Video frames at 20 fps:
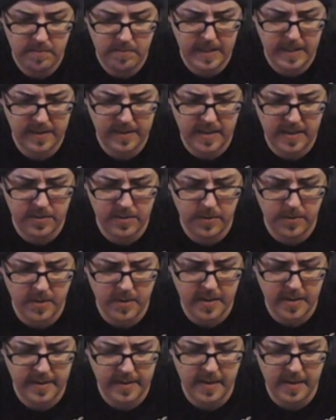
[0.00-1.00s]
make that do a
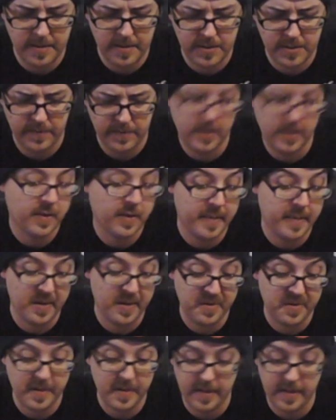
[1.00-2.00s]
lot of damage if you got a
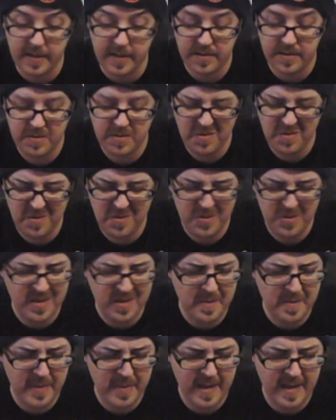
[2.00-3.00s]
pound sign, I guess. So it's
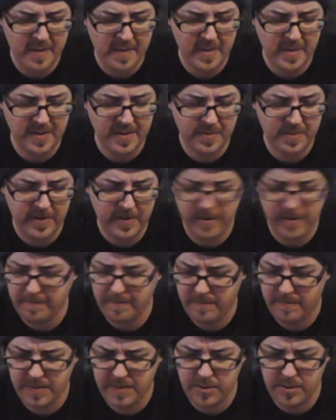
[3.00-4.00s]
not bad, but it's very
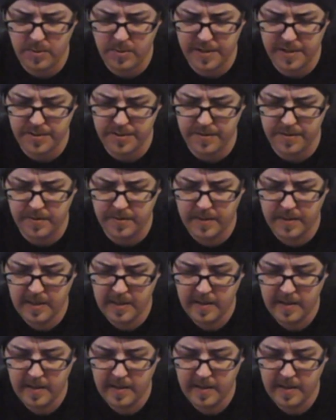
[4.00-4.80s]
situational.